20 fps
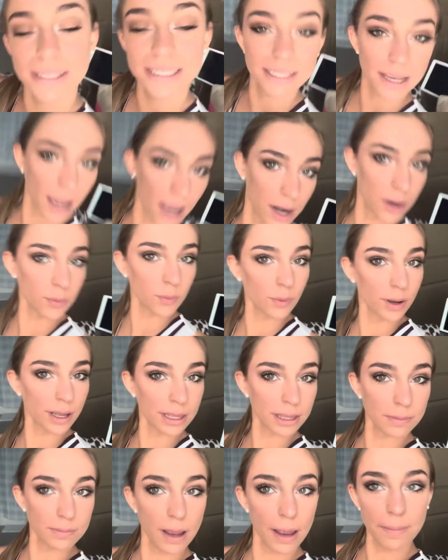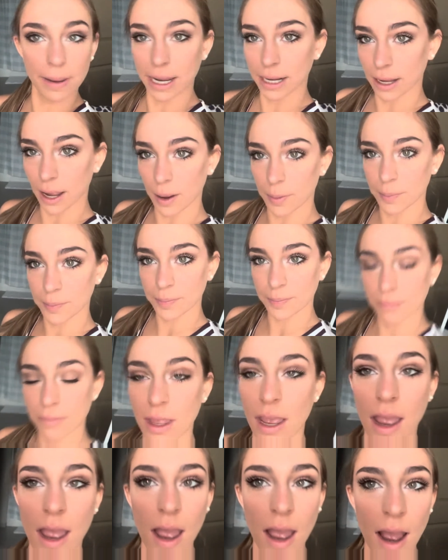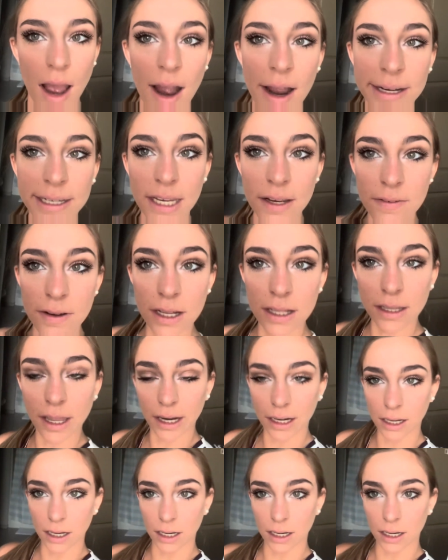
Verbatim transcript: done with my makeup. I give it like